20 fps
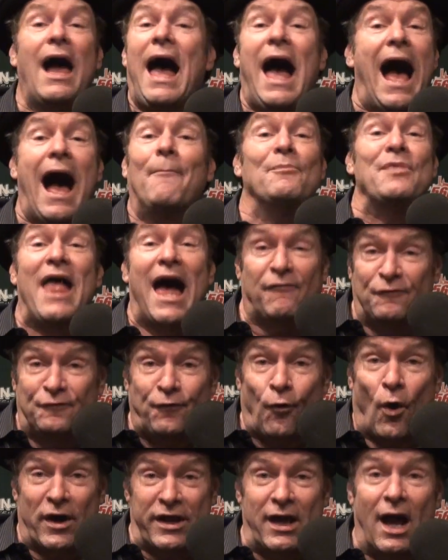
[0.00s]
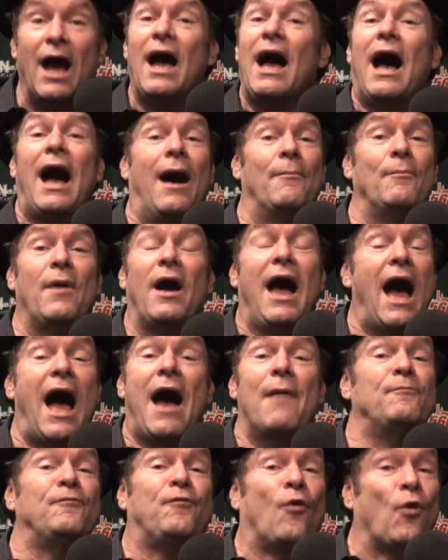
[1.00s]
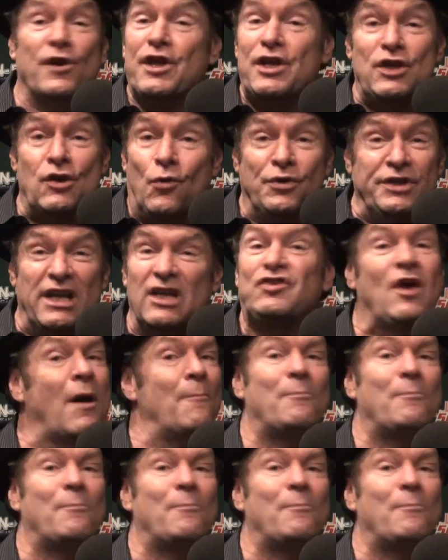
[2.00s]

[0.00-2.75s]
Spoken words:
I'm not for you. I'm for the unions,